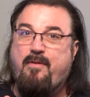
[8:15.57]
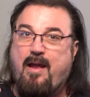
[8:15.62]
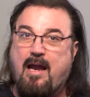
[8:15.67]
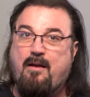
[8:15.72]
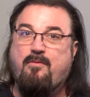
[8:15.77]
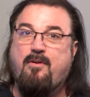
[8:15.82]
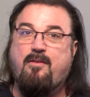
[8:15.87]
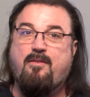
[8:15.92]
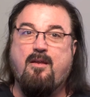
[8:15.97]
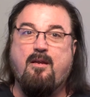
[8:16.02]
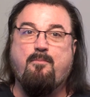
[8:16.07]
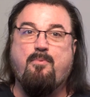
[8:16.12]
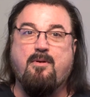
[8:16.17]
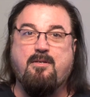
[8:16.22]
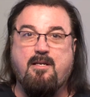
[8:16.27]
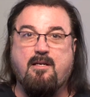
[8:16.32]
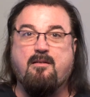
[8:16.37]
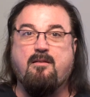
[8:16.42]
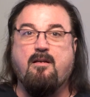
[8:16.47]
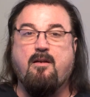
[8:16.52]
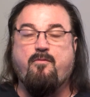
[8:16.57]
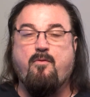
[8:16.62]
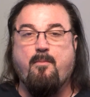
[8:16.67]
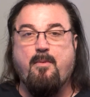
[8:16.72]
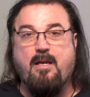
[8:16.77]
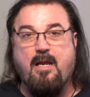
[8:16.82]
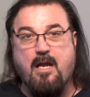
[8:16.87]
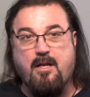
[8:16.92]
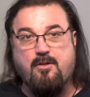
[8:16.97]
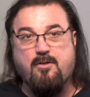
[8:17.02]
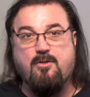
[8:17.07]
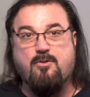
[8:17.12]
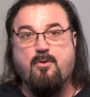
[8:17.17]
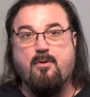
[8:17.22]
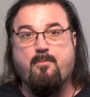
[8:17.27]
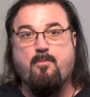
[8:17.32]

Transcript: everything, particularly from an industry